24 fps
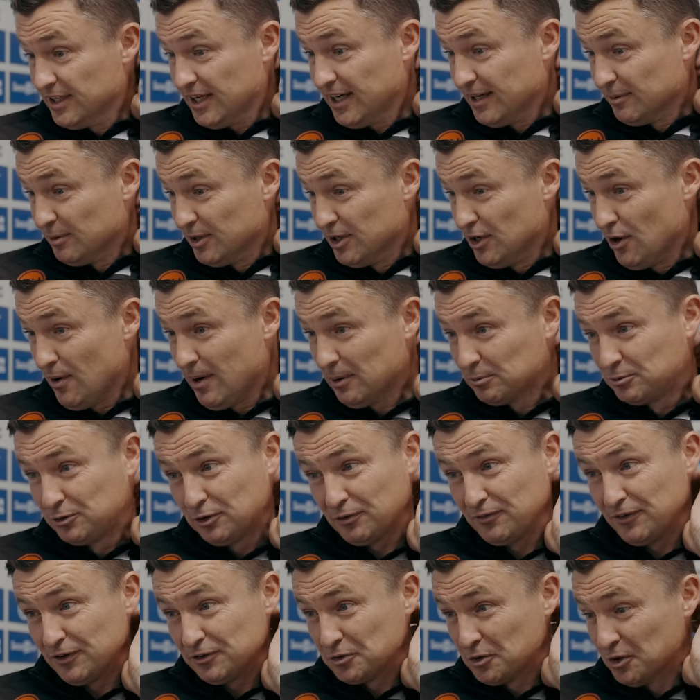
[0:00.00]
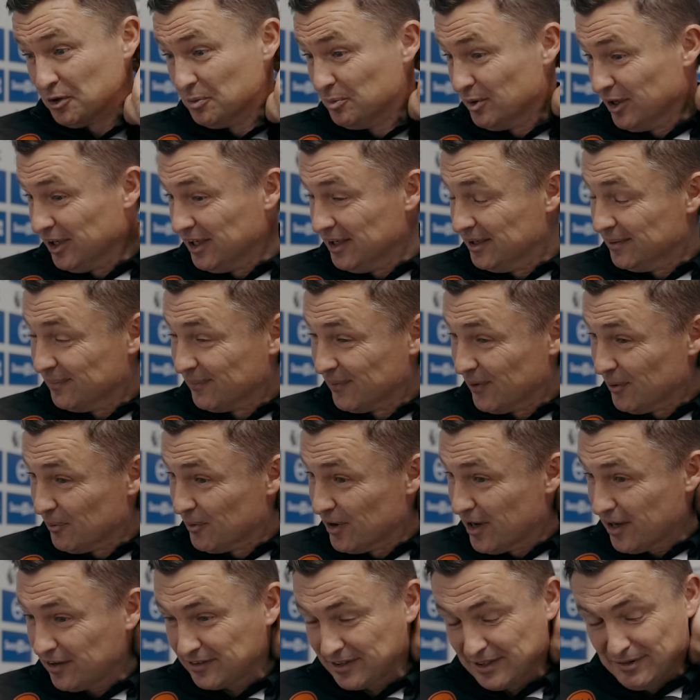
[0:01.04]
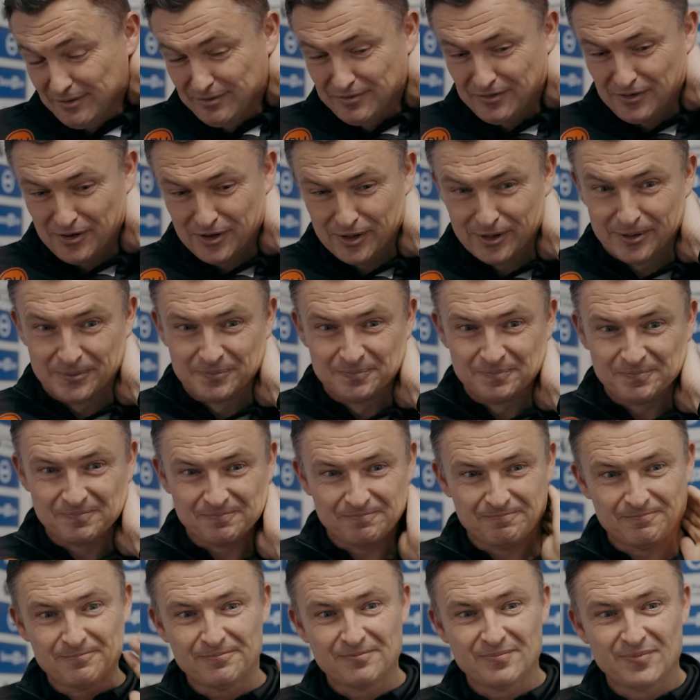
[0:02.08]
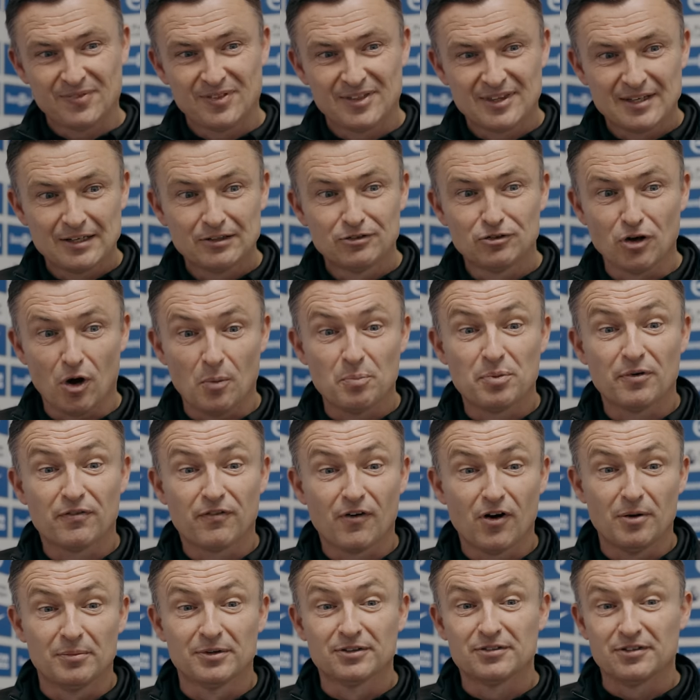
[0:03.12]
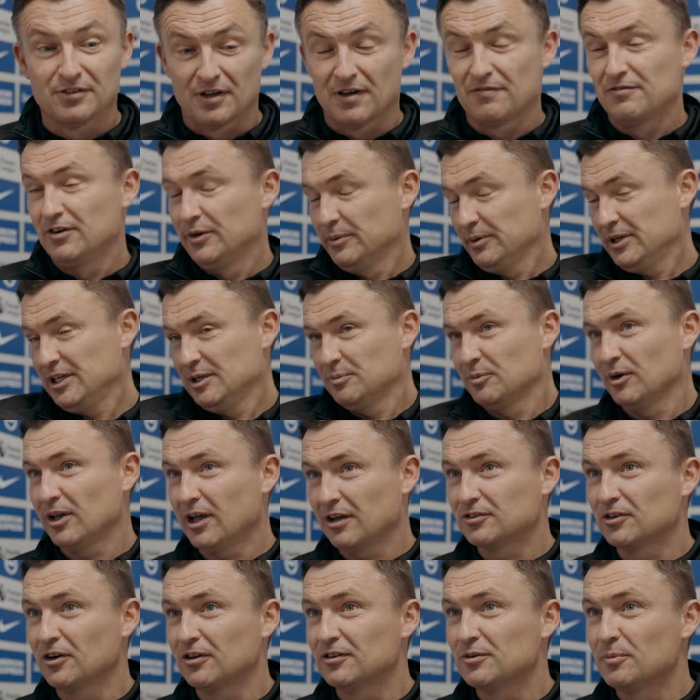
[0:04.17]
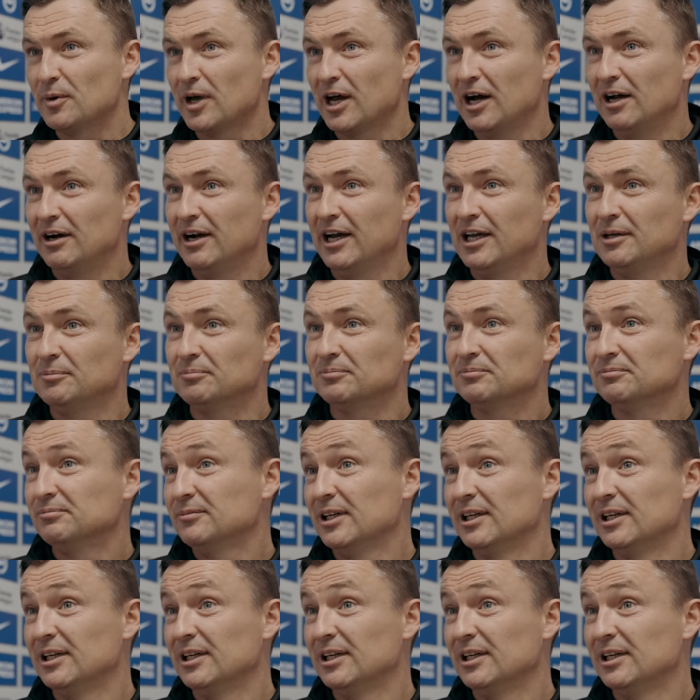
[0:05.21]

Yeah, we know how tough it's going to be, and we're asking for top performances every week, but that's got to be our aim.